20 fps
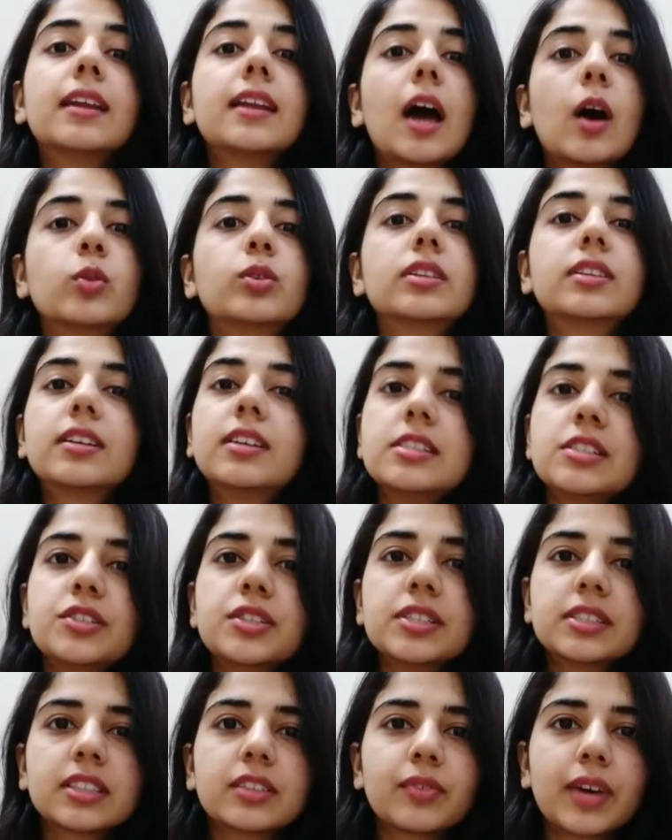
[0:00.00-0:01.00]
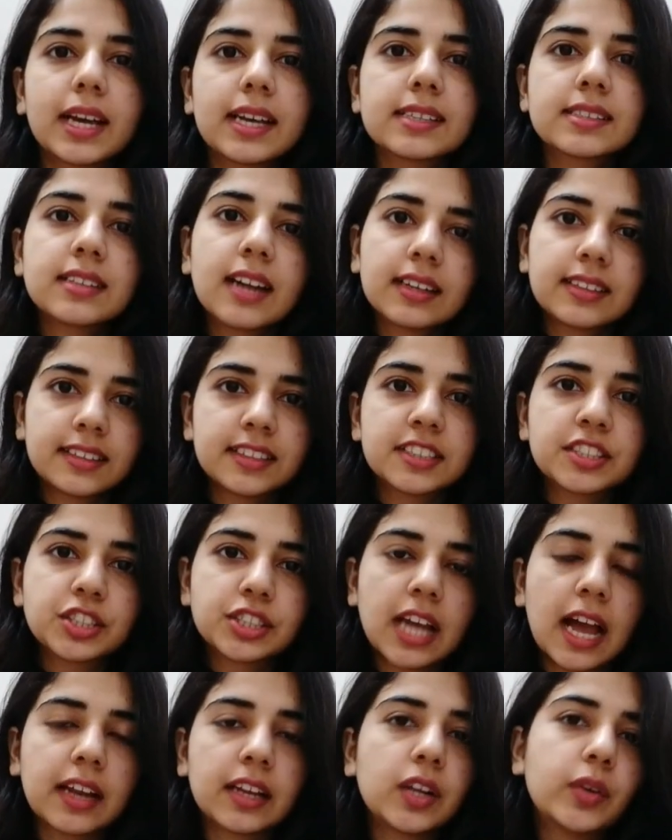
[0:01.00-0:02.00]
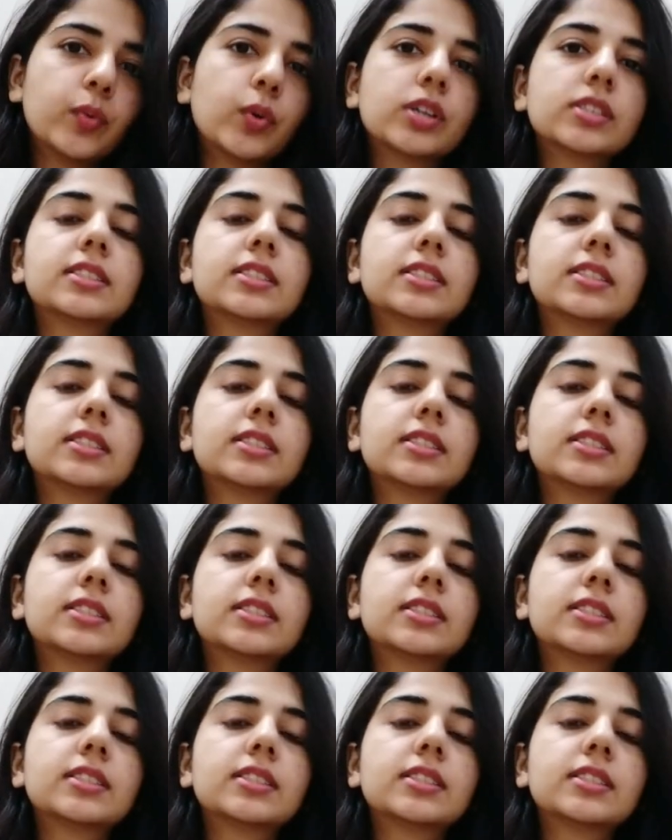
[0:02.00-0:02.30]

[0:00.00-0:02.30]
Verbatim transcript: Now, the third reason why I started this channel